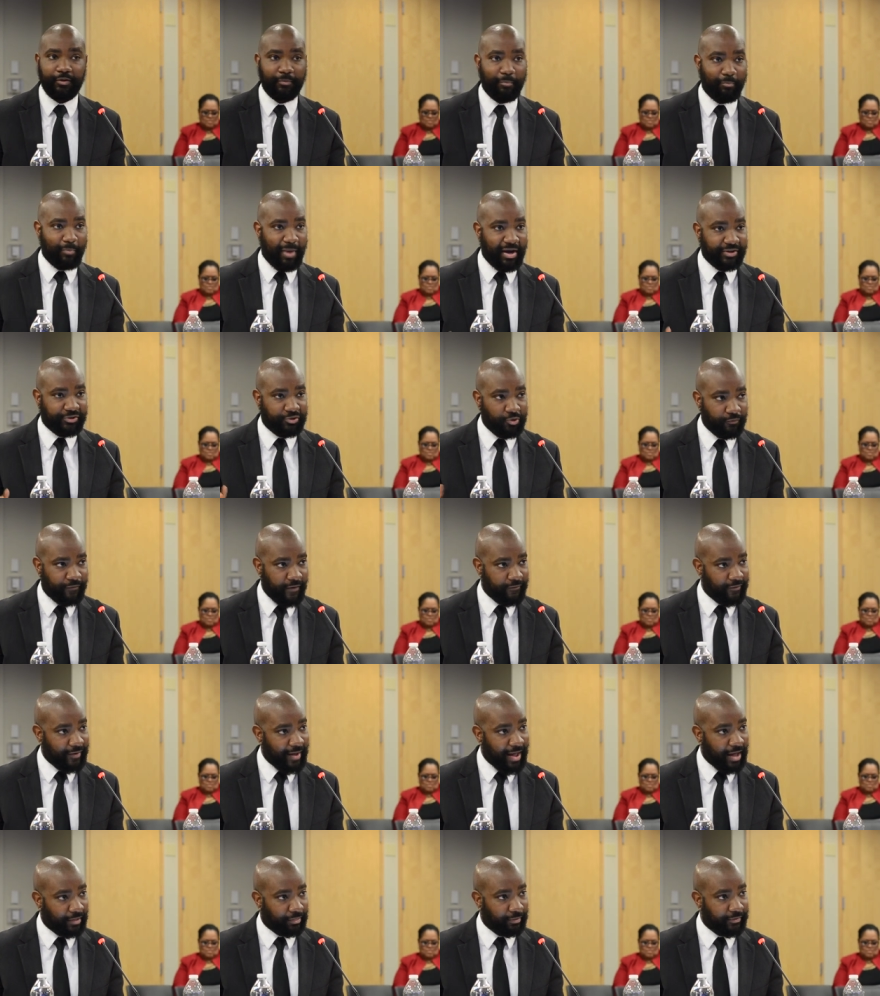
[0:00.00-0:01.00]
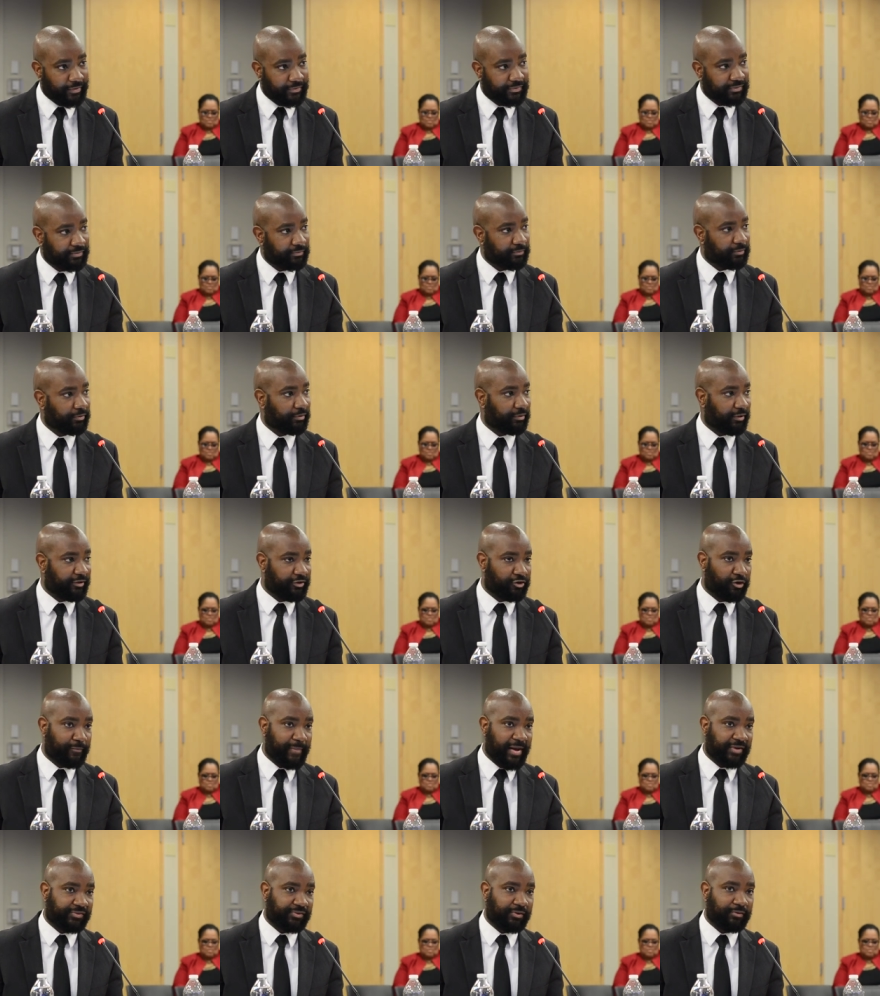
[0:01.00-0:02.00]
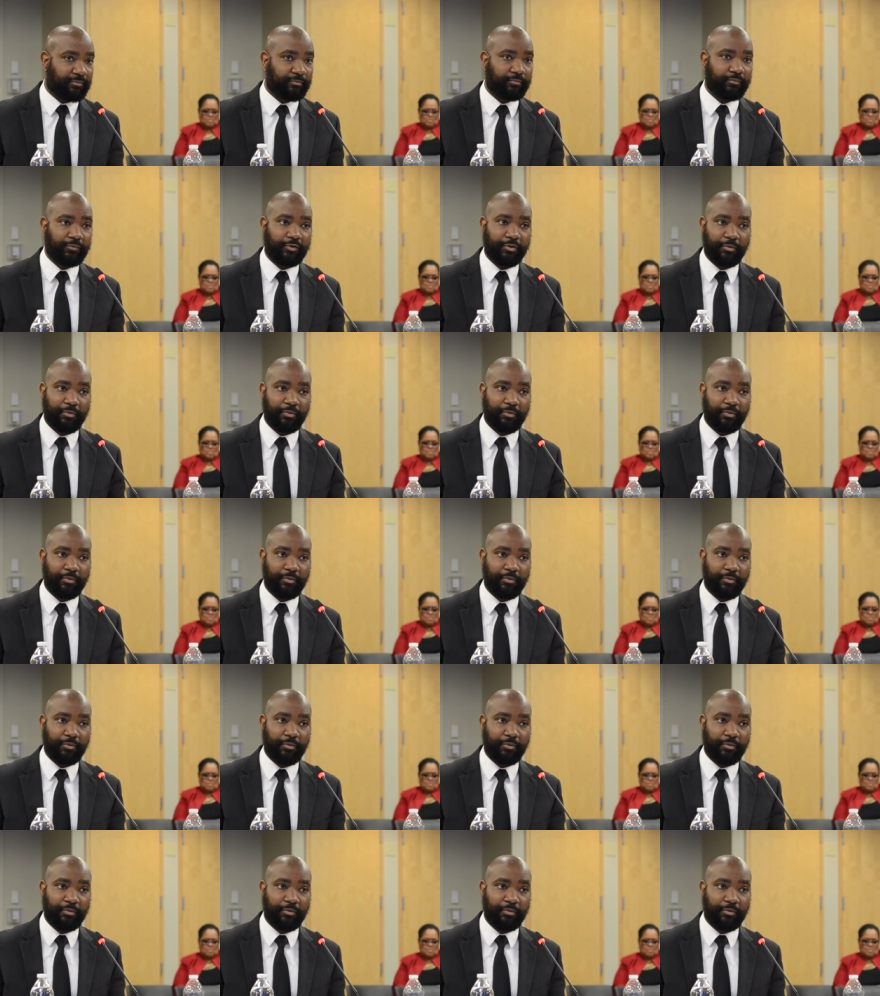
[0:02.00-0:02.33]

My two favorite athletes, Lionel Messi,